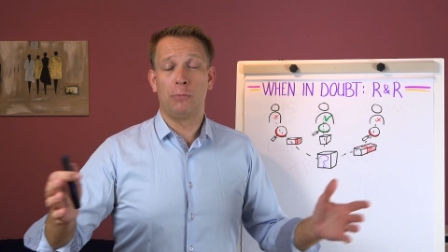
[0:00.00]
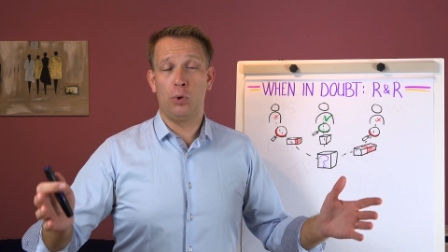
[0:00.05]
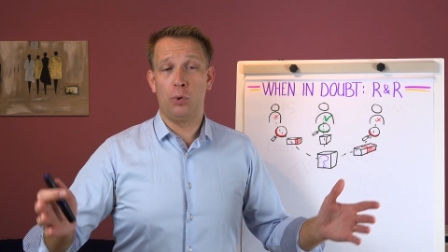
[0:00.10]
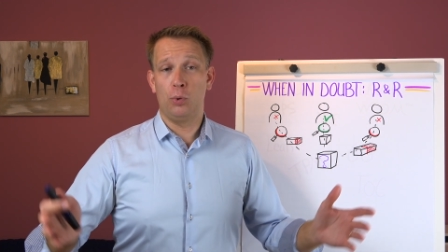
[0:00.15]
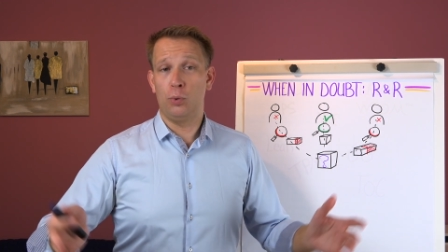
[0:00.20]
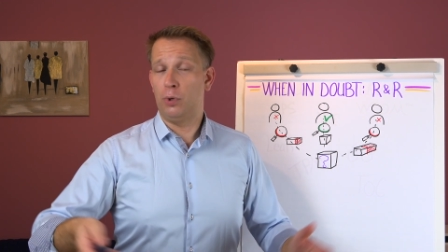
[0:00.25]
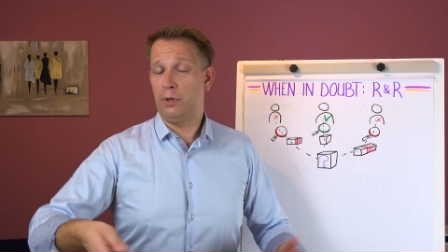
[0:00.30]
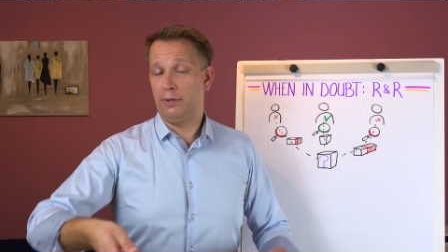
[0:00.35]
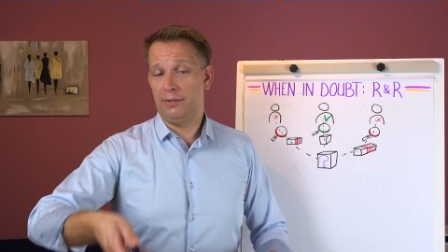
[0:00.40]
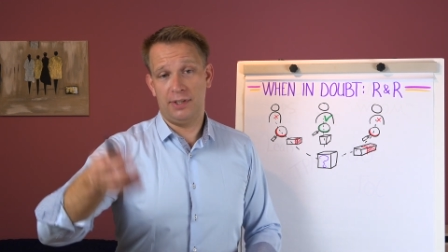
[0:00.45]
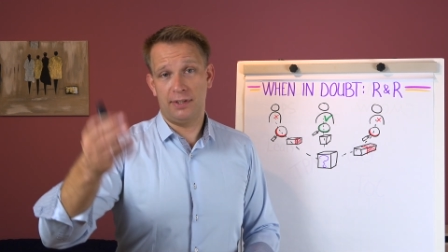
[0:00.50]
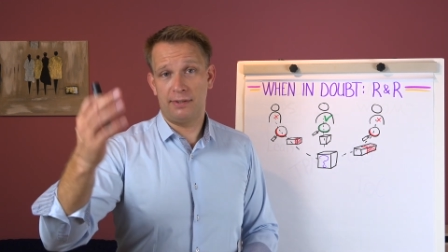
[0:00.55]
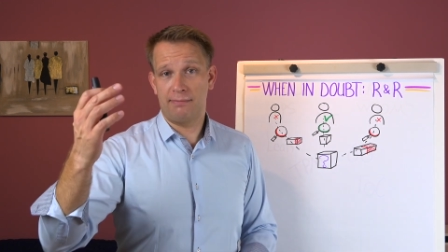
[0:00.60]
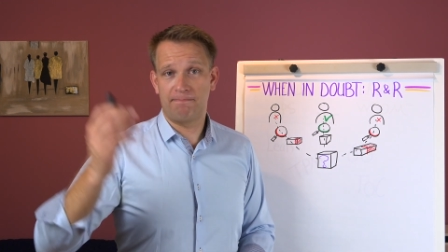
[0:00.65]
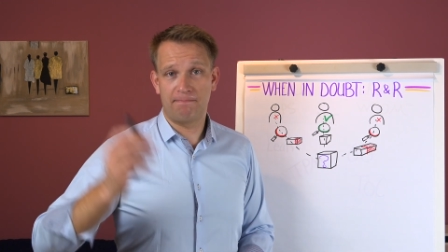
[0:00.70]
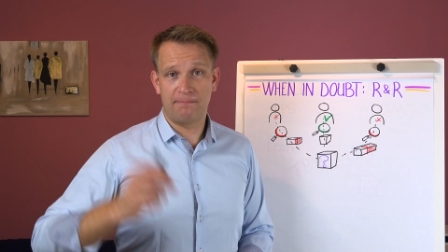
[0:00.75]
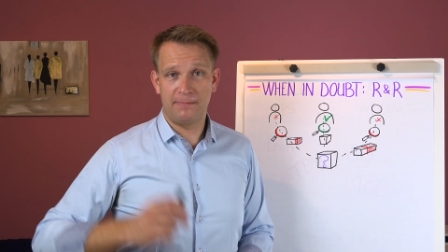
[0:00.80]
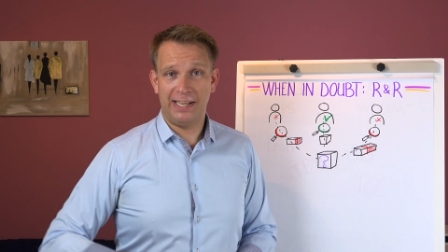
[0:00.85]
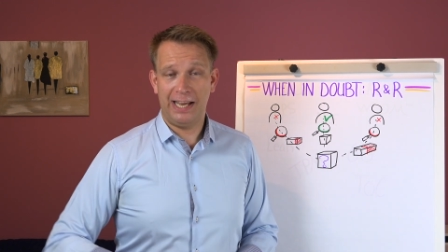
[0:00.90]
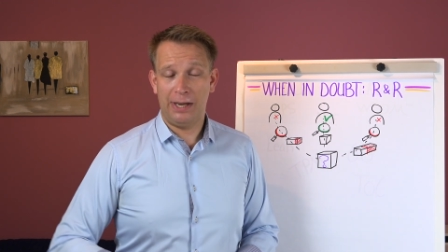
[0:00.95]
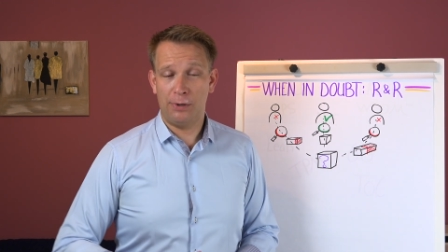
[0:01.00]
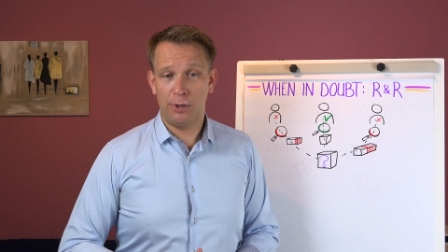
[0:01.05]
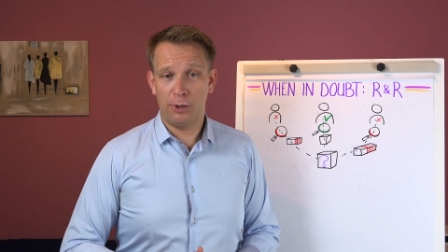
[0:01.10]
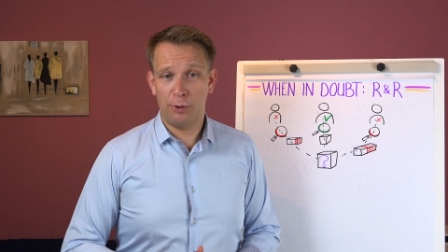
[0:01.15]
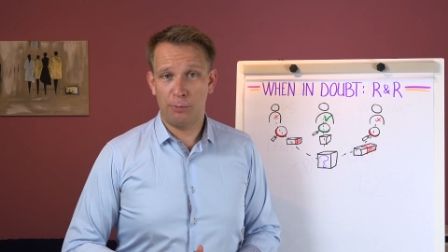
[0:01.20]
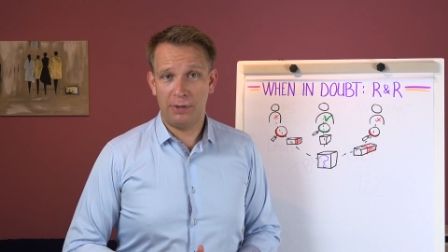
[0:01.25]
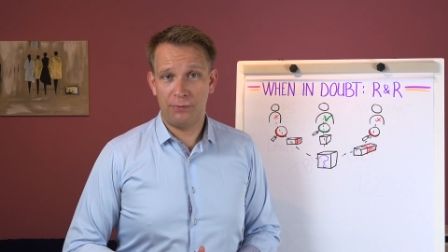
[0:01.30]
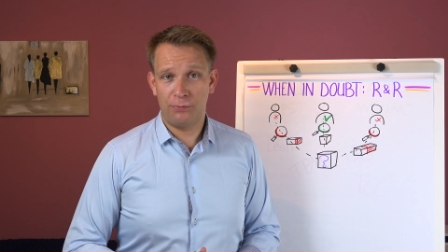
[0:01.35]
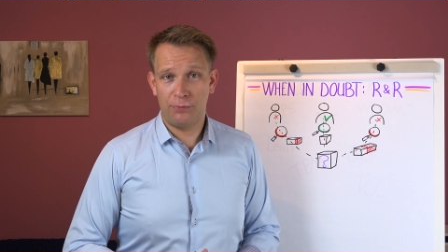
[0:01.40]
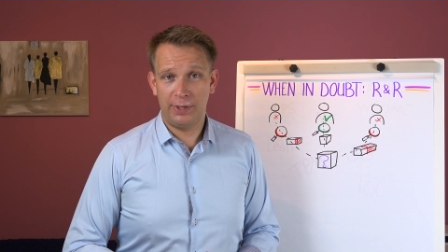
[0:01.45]
or just
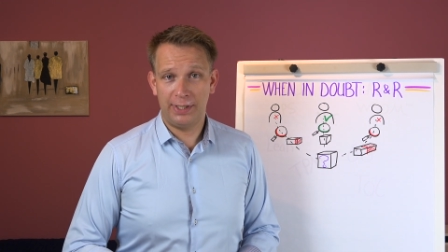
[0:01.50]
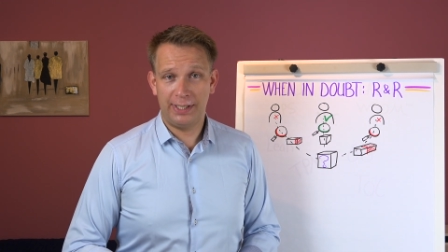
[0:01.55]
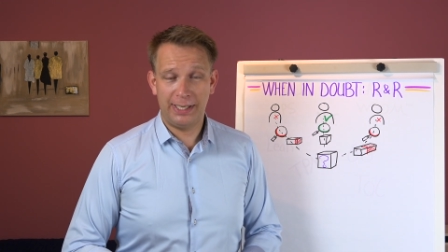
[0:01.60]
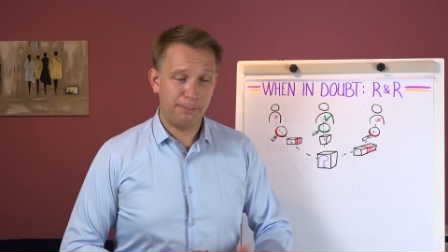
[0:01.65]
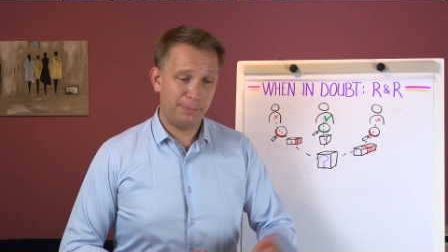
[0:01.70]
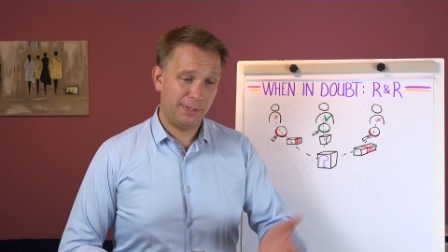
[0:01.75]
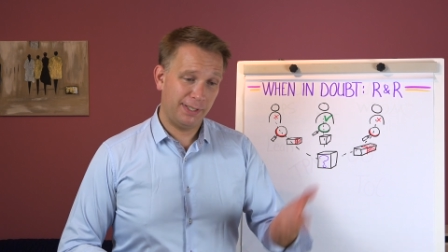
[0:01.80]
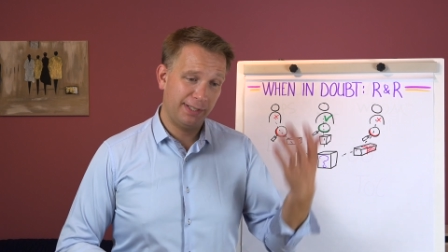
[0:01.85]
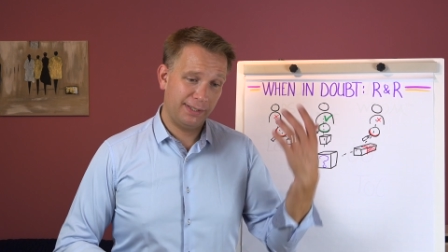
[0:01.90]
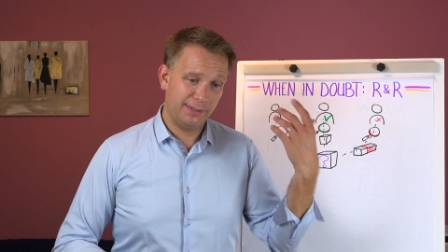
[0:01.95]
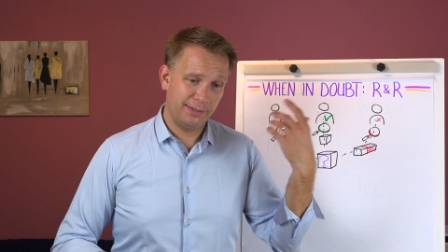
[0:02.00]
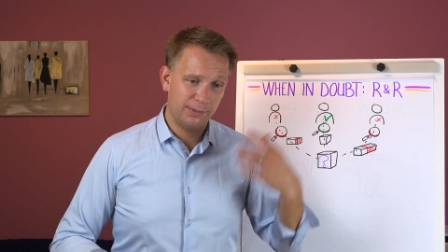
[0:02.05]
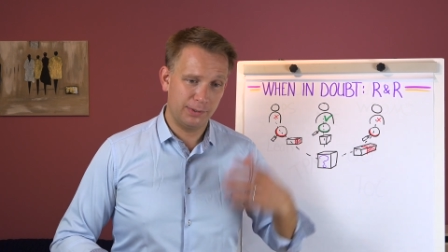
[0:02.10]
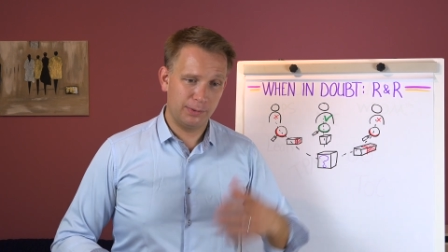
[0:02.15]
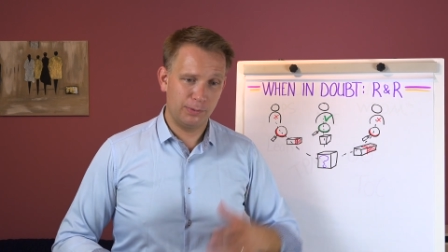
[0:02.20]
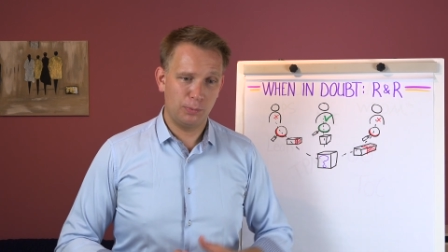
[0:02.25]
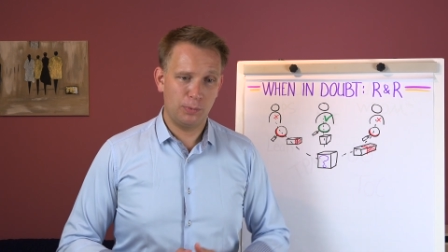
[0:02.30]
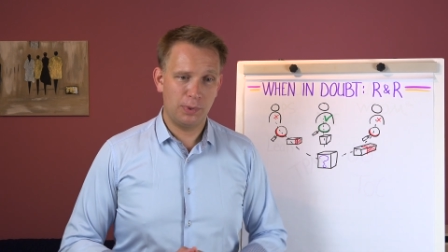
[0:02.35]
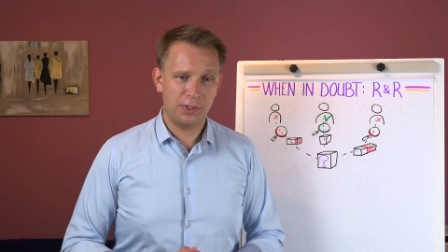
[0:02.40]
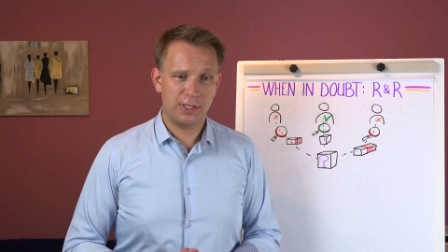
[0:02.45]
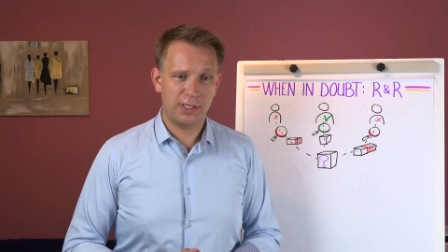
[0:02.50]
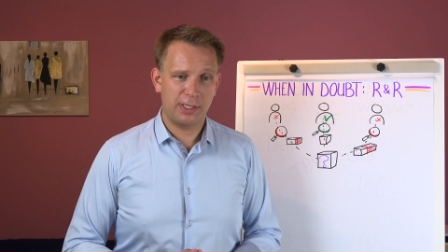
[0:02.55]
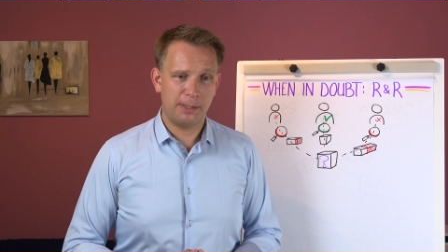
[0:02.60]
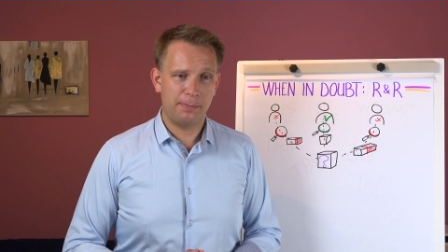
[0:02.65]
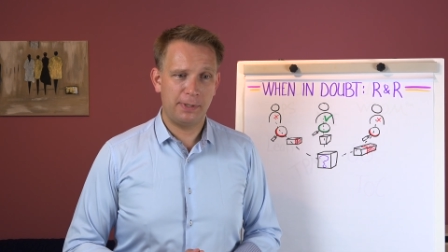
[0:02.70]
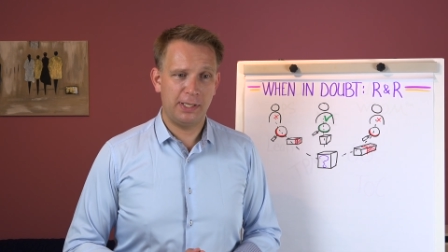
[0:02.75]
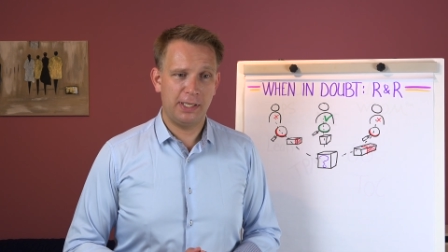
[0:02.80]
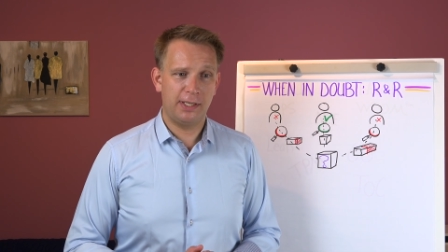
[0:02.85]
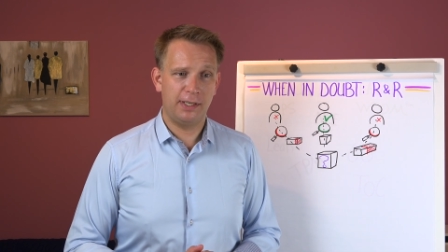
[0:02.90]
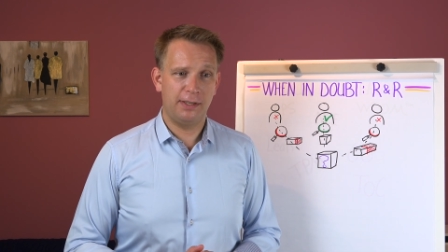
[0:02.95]
download my free template and watch a
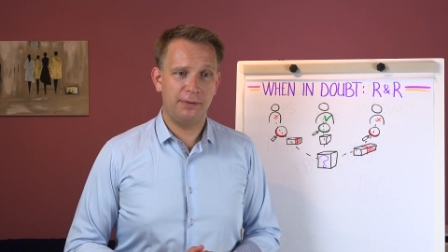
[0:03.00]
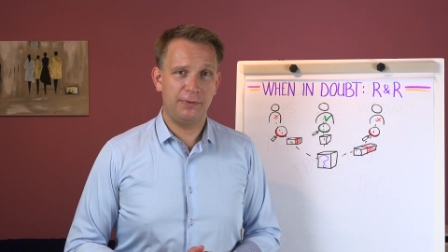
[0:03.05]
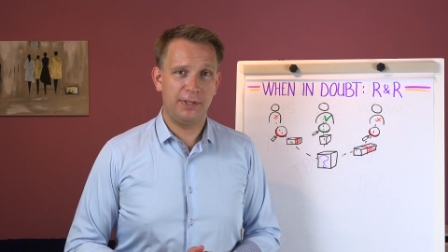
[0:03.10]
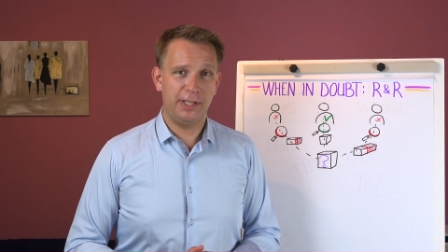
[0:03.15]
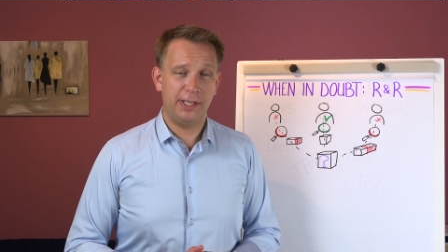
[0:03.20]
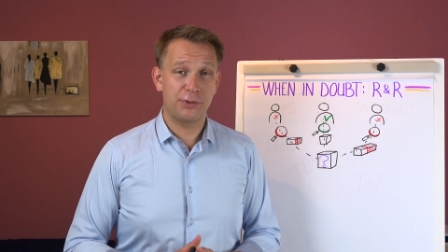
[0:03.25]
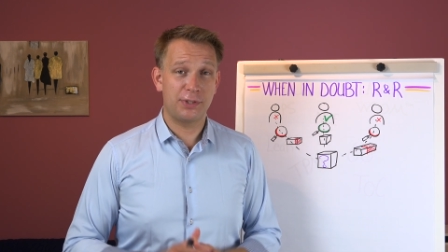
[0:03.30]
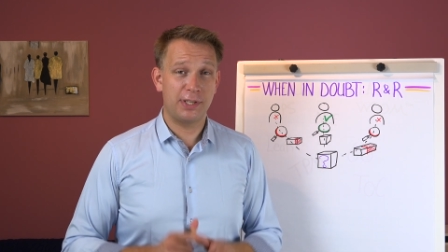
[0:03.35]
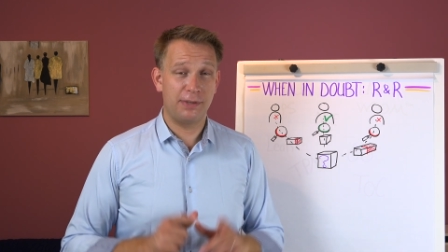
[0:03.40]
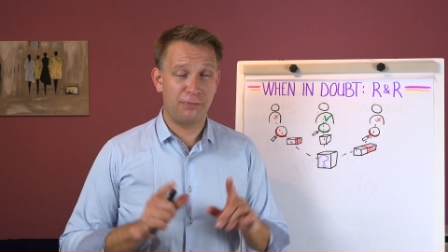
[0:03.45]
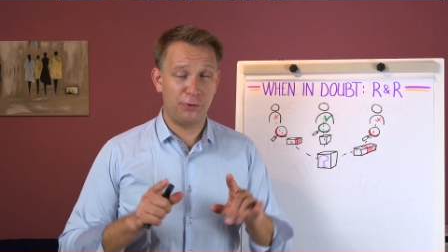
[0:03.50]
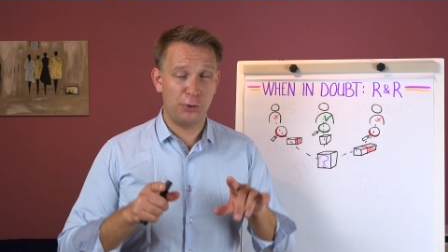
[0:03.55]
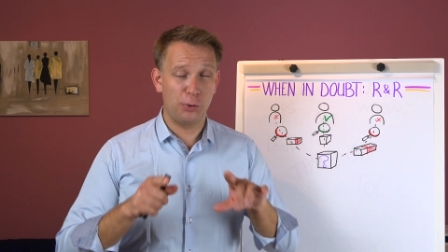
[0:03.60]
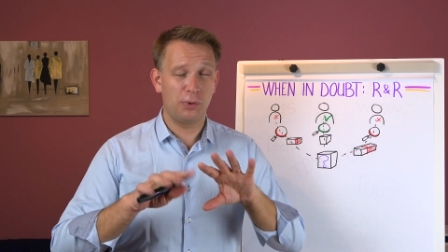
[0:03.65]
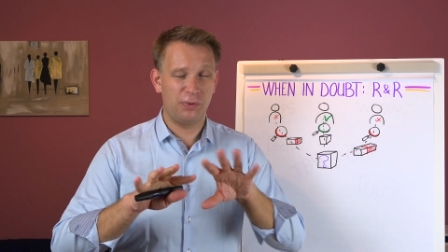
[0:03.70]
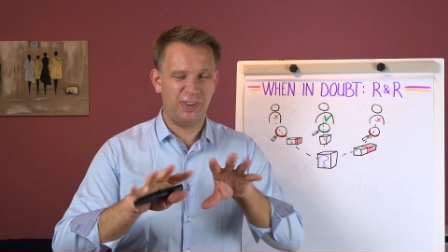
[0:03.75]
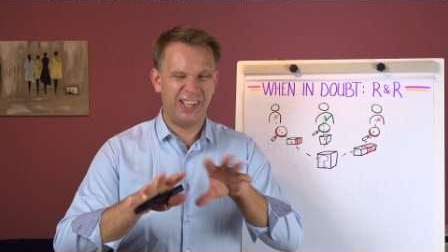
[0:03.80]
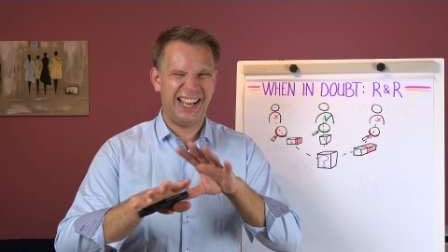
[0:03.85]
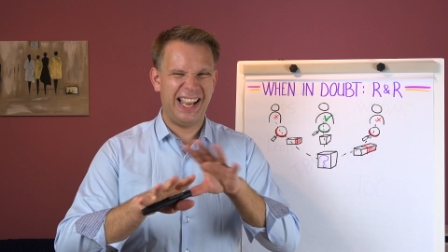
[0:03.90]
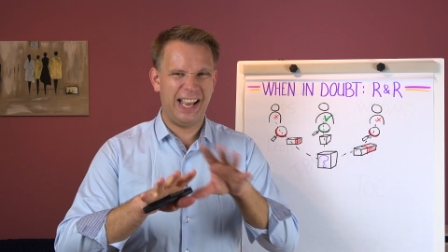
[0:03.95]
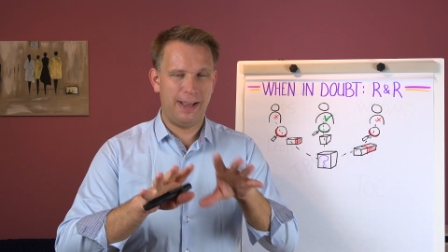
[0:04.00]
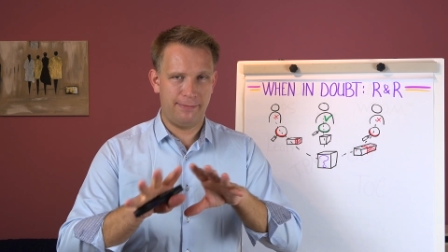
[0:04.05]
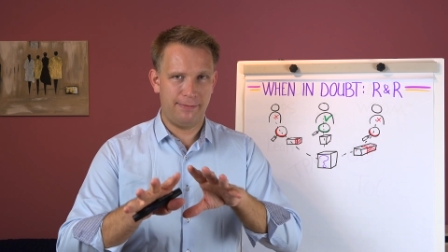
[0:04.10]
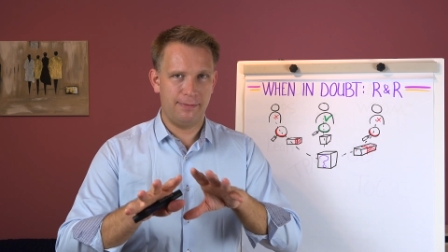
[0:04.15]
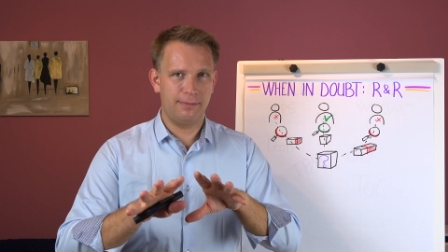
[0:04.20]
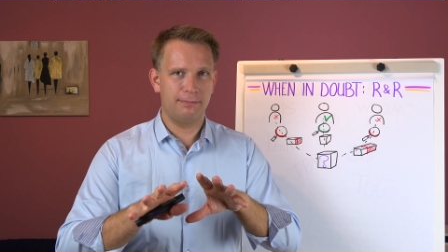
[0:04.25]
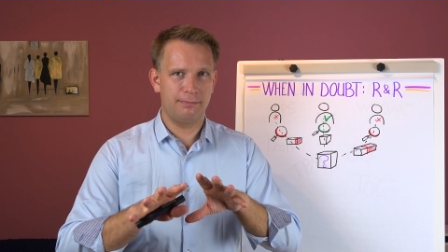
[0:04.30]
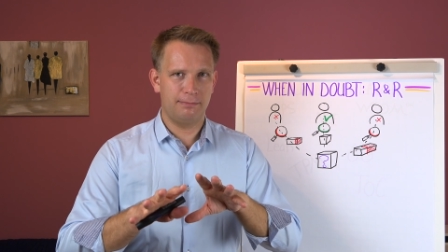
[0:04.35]
couple other videos if you already have